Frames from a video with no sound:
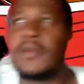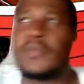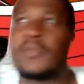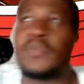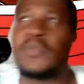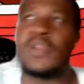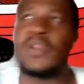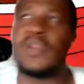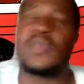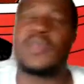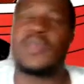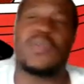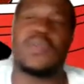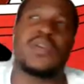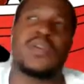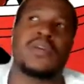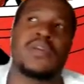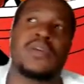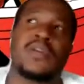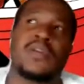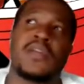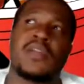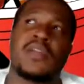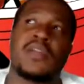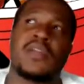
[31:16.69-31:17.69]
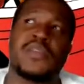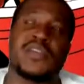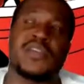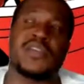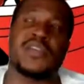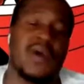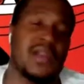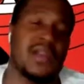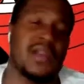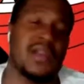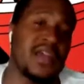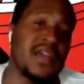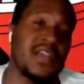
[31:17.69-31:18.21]
Another reason
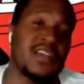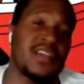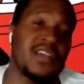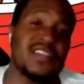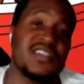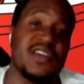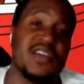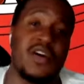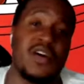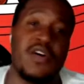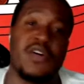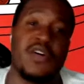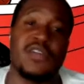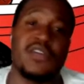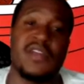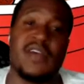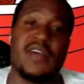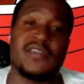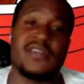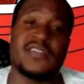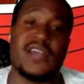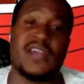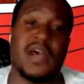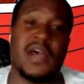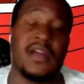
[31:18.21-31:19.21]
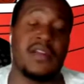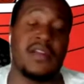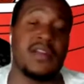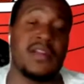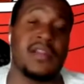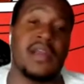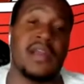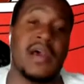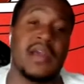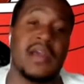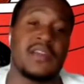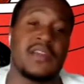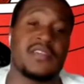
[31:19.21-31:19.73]
why I like it because the whole left side of the
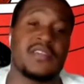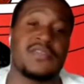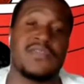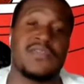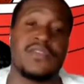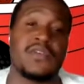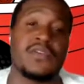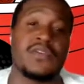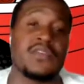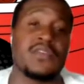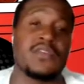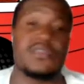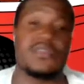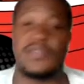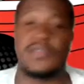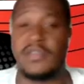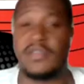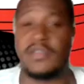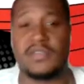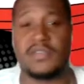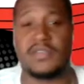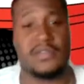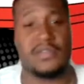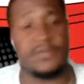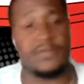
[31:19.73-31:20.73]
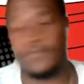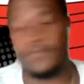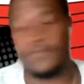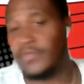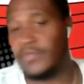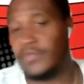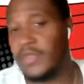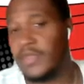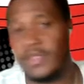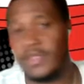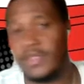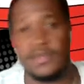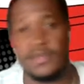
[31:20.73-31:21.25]
line is
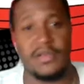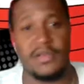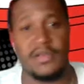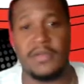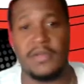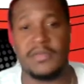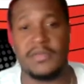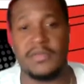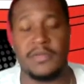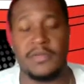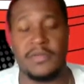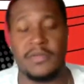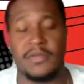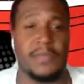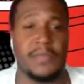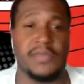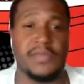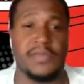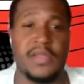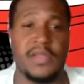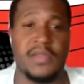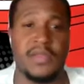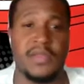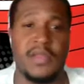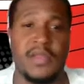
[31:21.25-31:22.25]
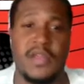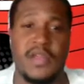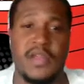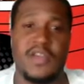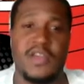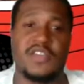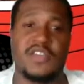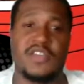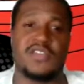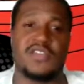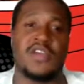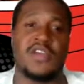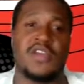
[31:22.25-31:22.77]
complete.
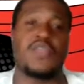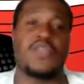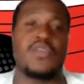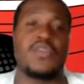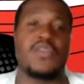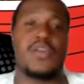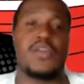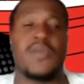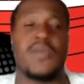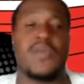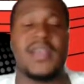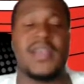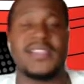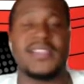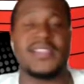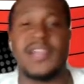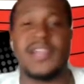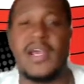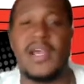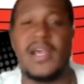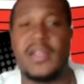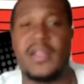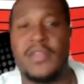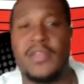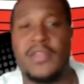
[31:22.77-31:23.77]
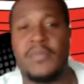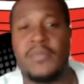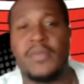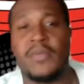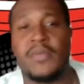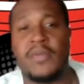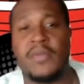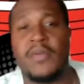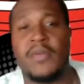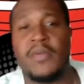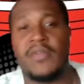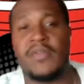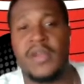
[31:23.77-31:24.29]
So now you go on the right side and you put
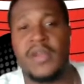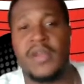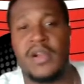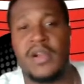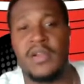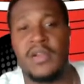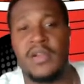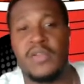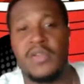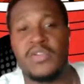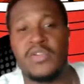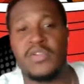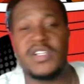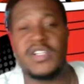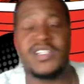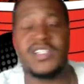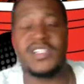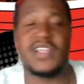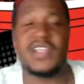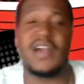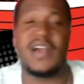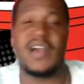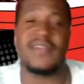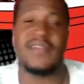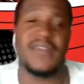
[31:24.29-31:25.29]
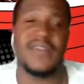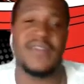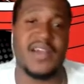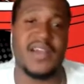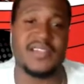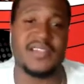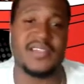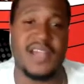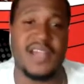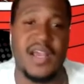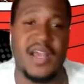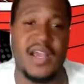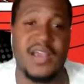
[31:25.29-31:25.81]
him over there. You just signed
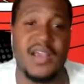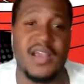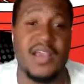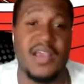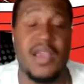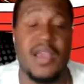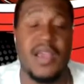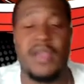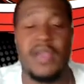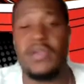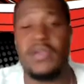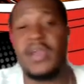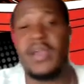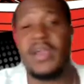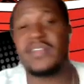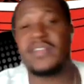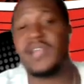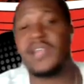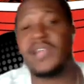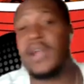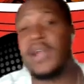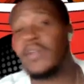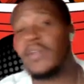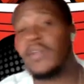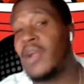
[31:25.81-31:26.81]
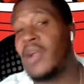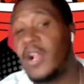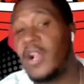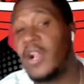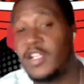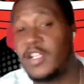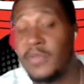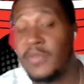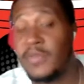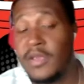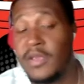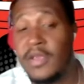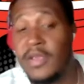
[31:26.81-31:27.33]
Vitae, and you had Ty
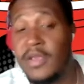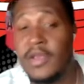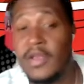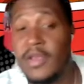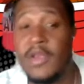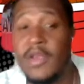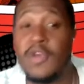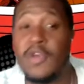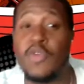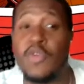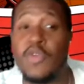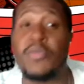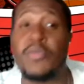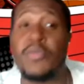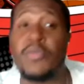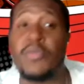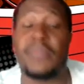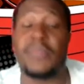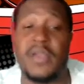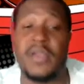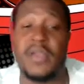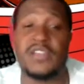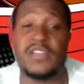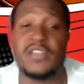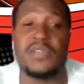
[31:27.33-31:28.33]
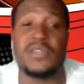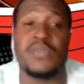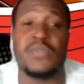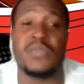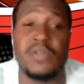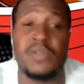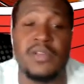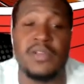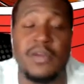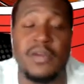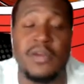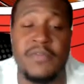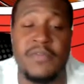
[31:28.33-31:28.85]
Crosby, who's been playing some
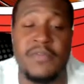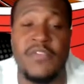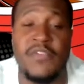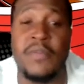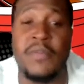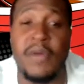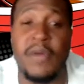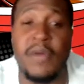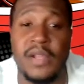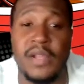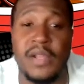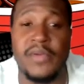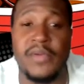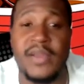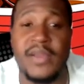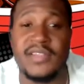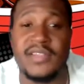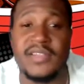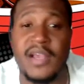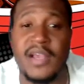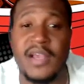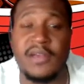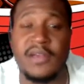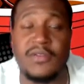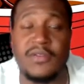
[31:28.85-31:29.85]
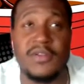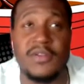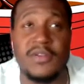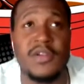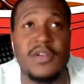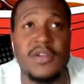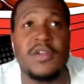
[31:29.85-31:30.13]
really good football at right tackle.